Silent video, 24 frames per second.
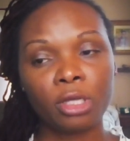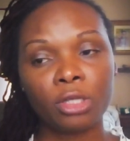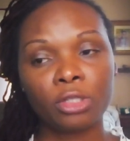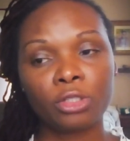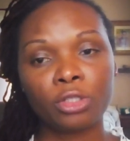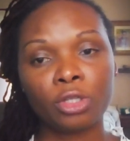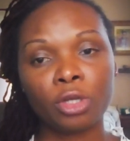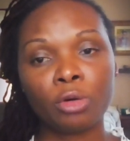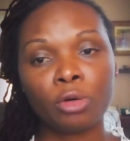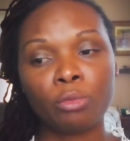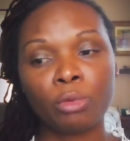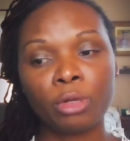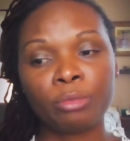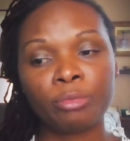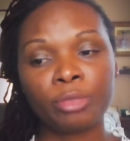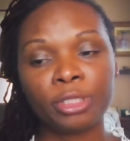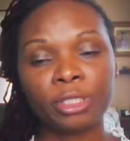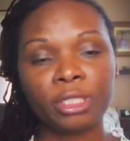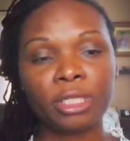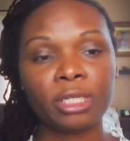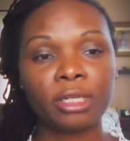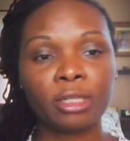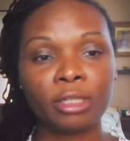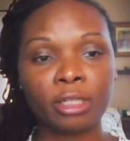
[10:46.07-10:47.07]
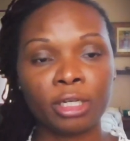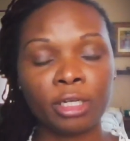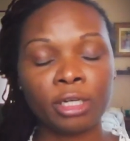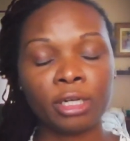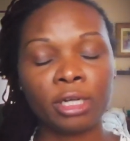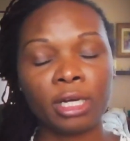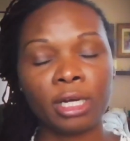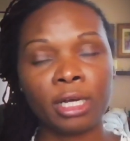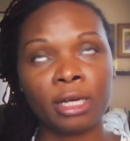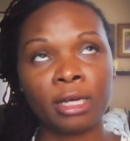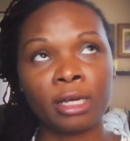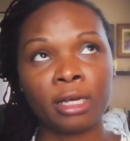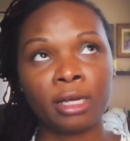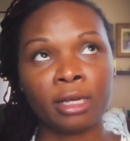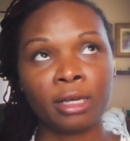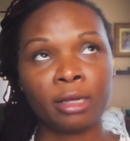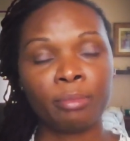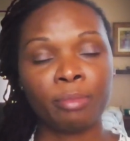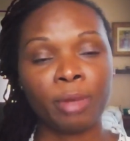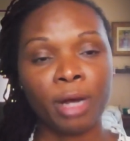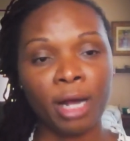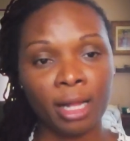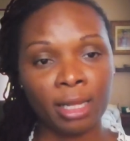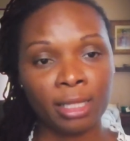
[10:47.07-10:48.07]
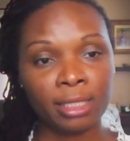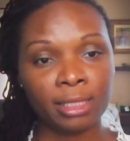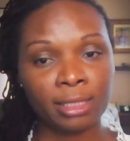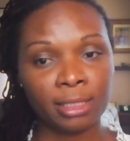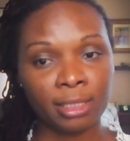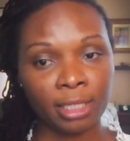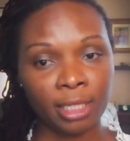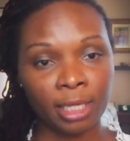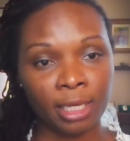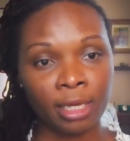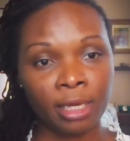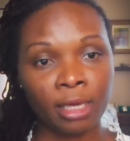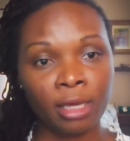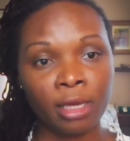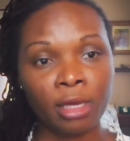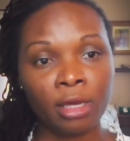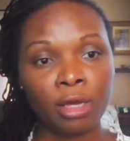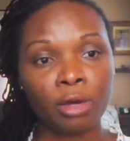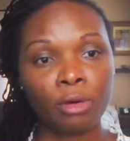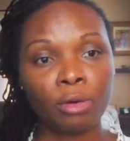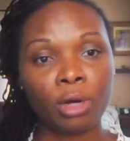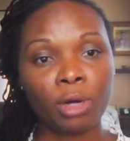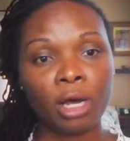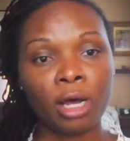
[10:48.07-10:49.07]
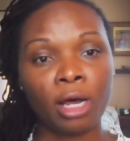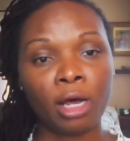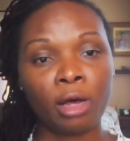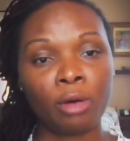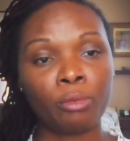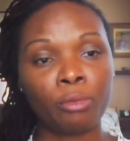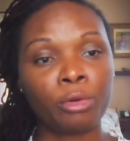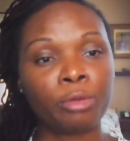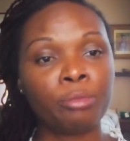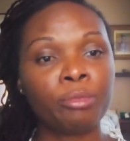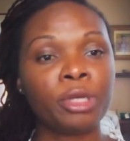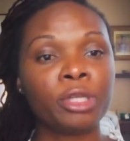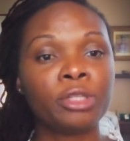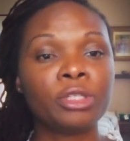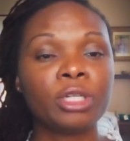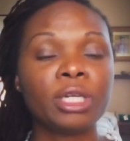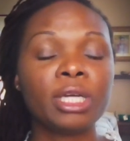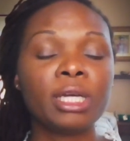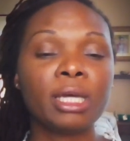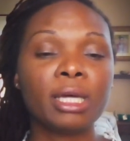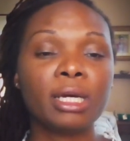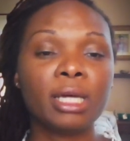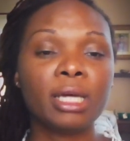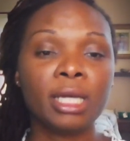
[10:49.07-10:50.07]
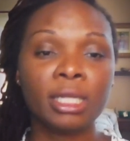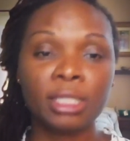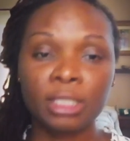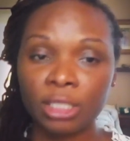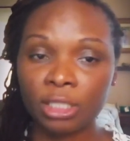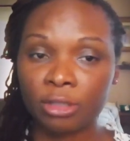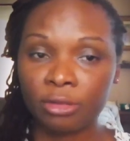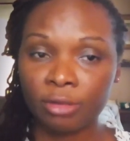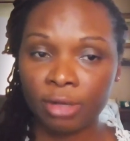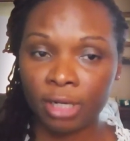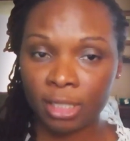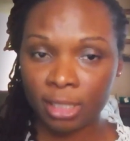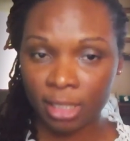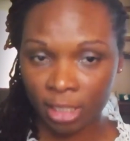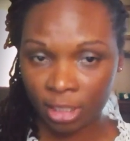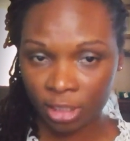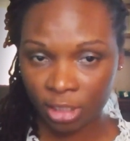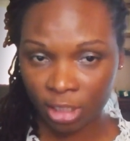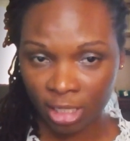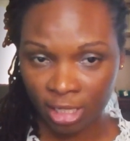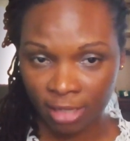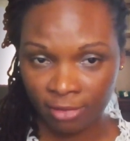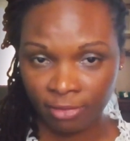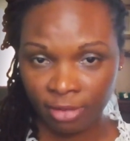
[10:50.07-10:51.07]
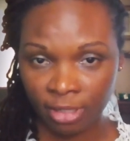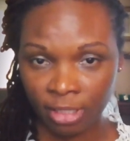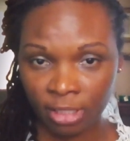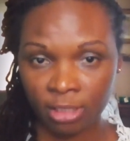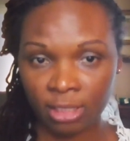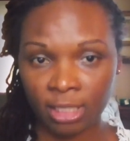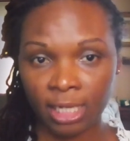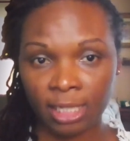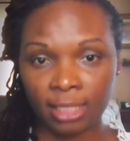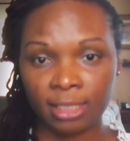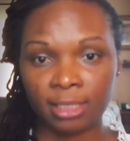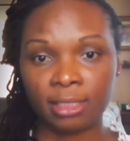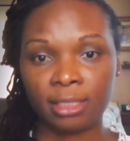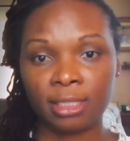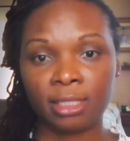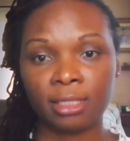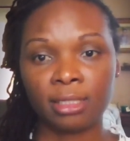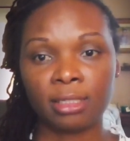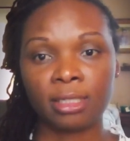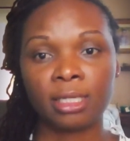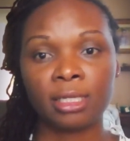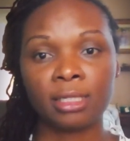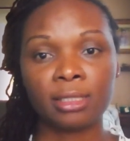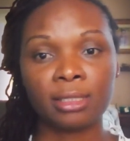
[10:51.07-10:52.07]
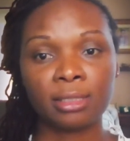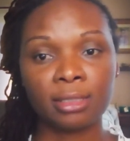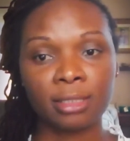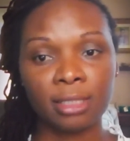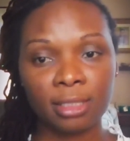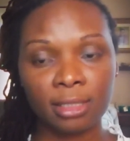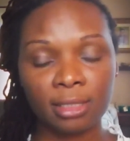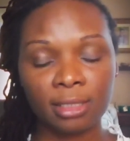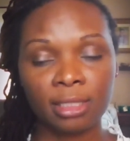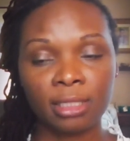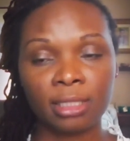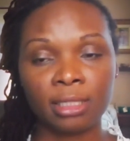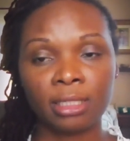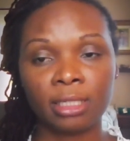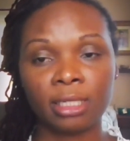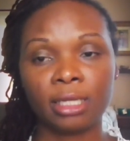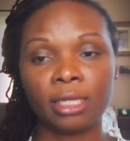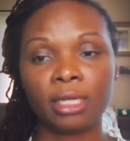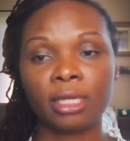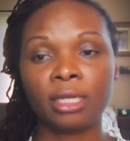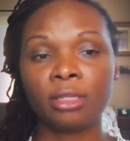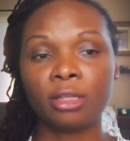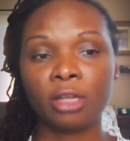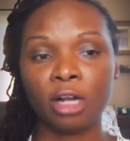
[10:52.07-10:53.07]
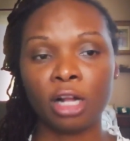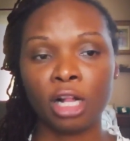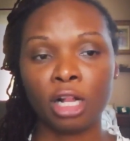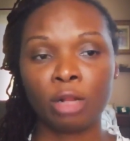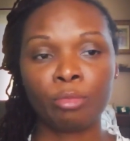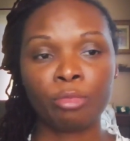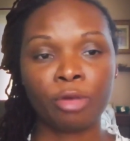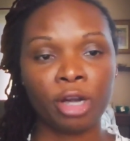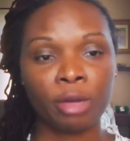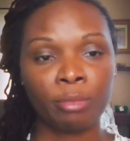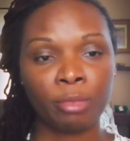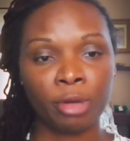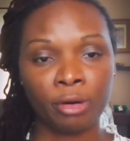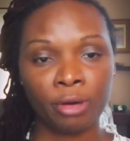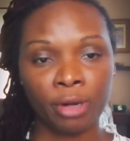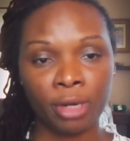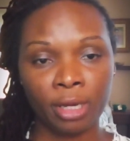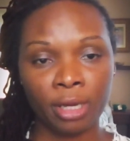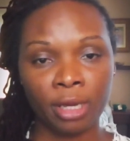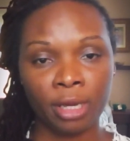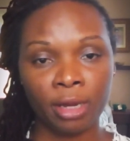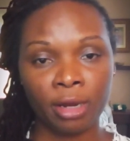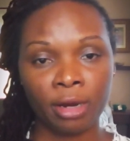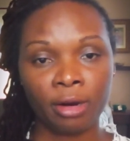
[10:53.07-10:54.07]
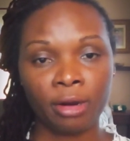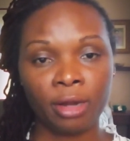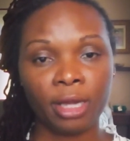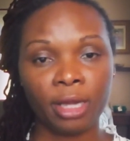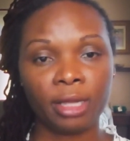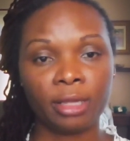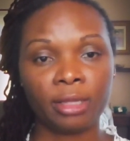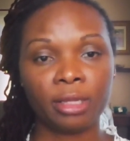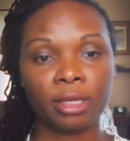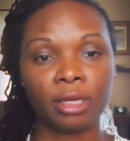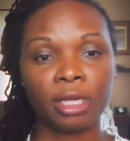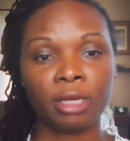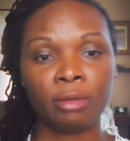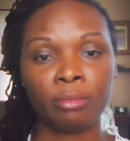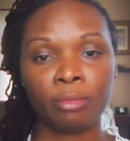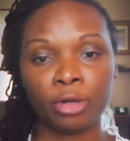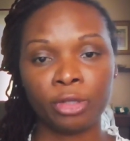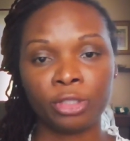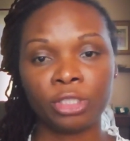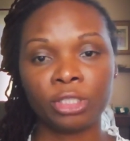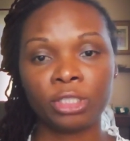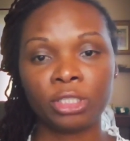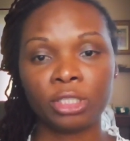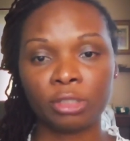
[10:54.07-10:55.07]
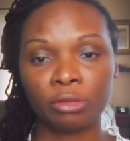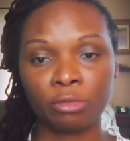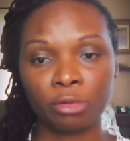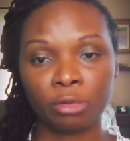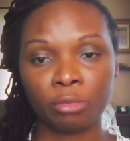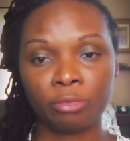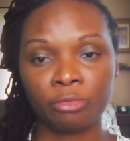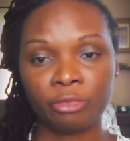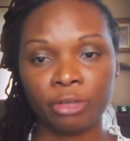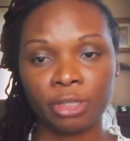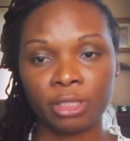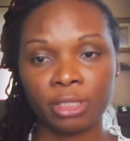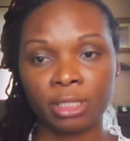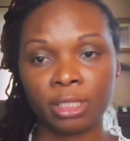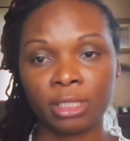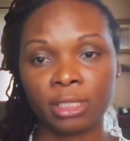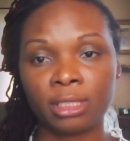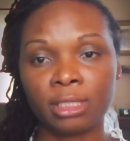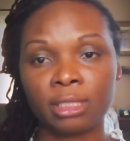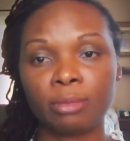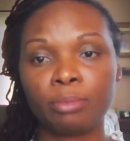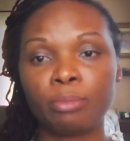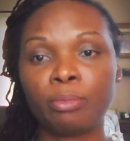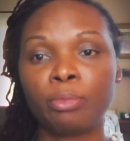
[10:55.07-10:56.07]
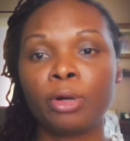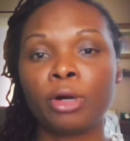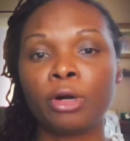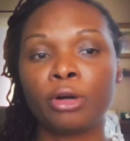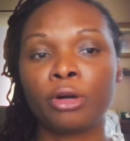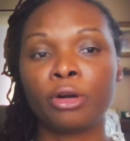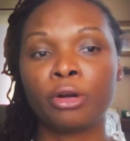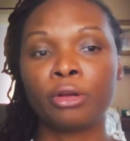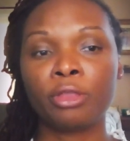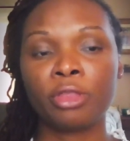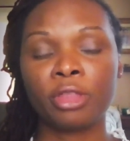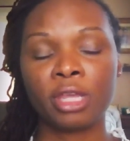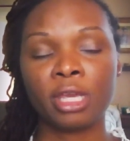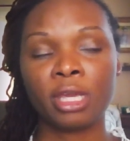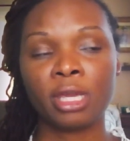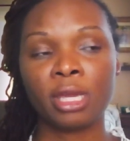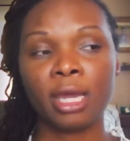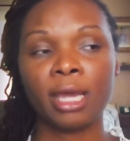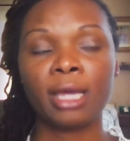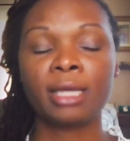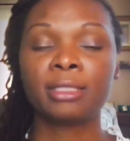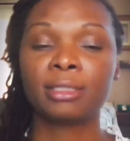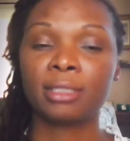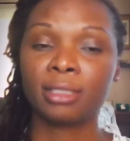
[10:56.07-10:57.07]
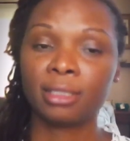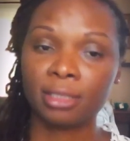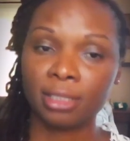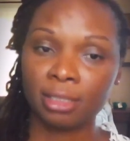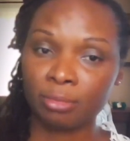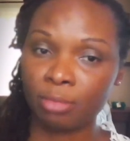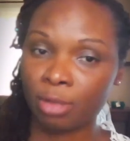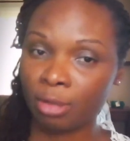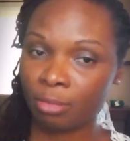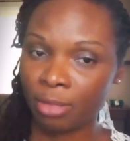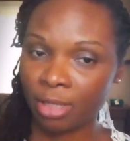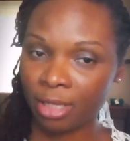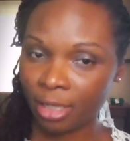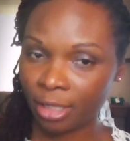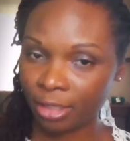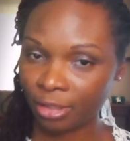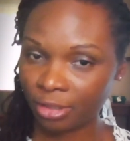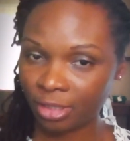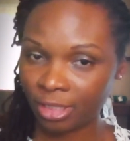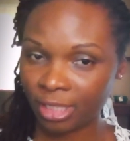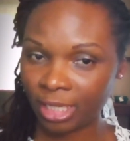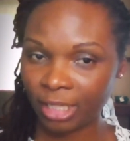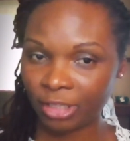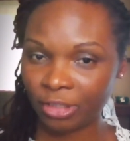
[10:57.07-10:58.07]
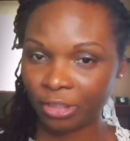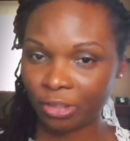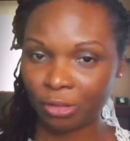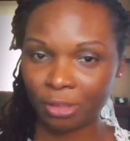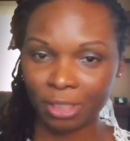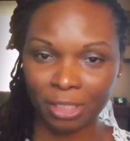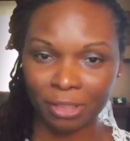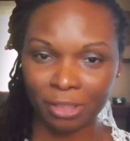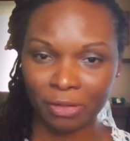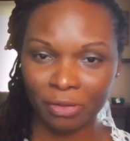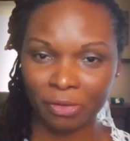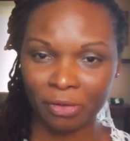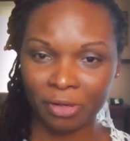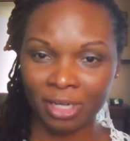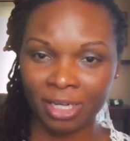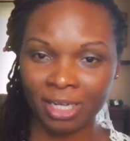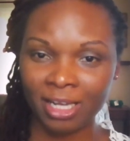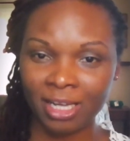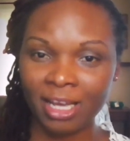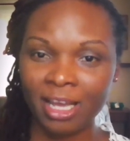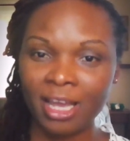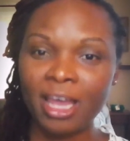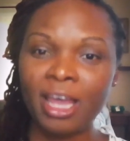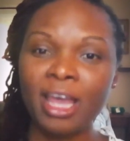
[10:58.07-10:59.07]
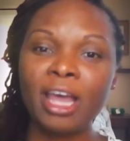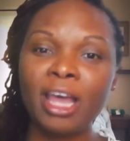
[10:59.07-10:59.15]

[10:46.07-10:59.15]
So one particular policy would be to integrate HIV testing consistently in all primary care and emergency room visits per the existing public health statute in New York.